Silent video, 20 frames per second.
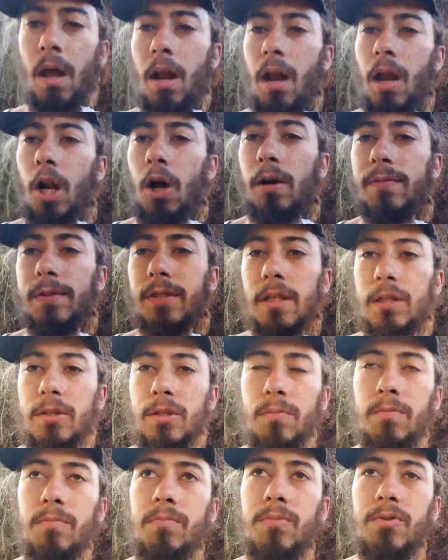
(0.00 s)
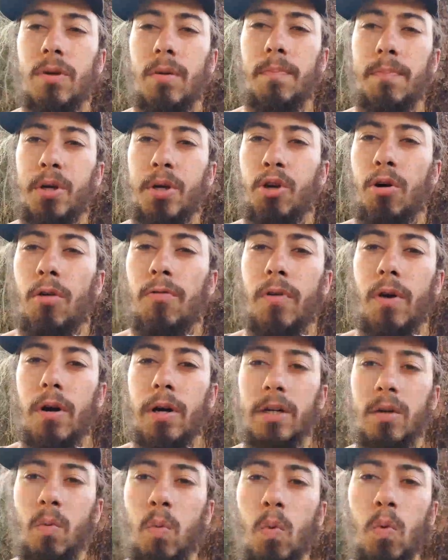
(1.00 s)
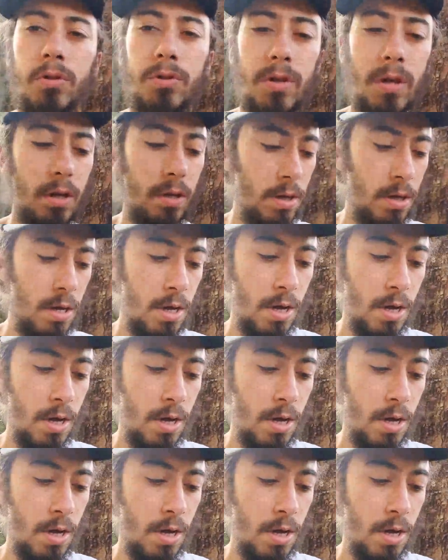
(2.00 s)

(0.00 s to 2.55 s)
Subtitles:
Life Systems purified water